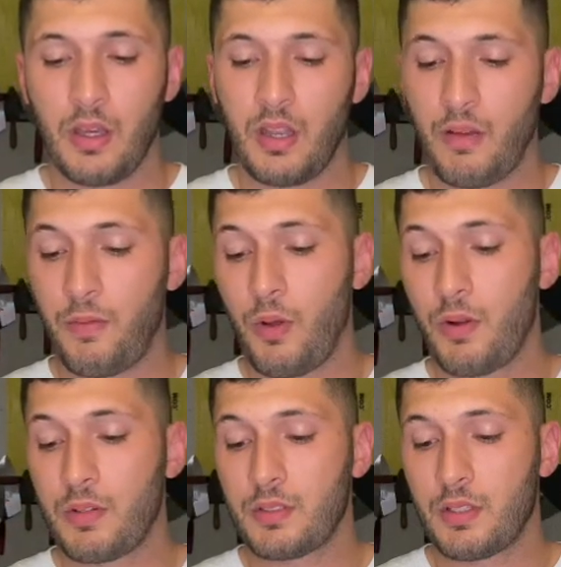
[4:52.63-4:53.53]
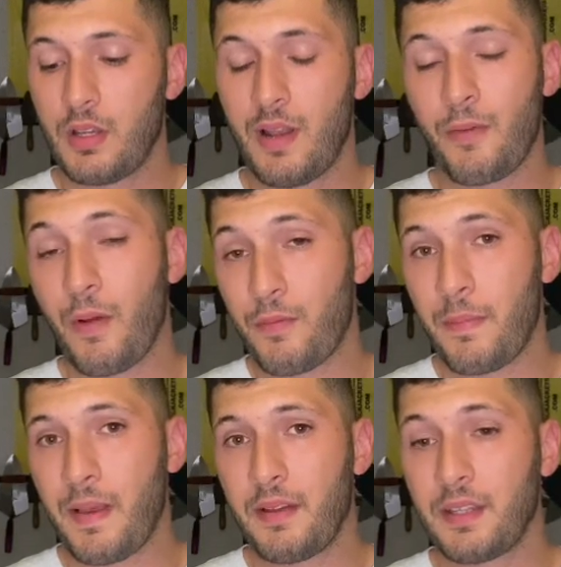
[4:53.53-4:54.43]
And I've looked and I've got them for a
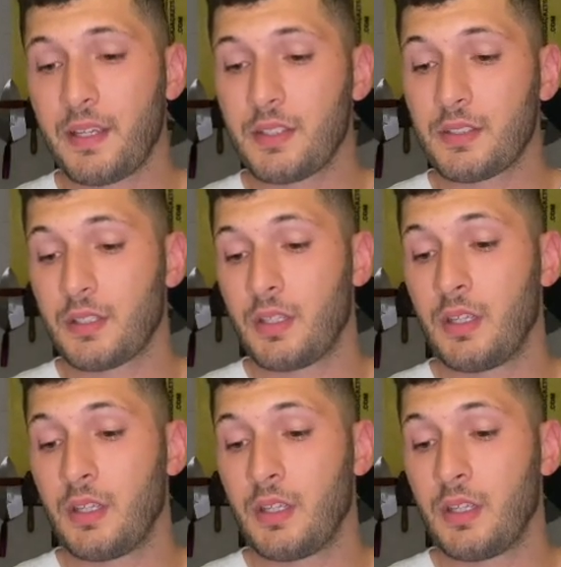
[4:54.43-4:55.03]
pound each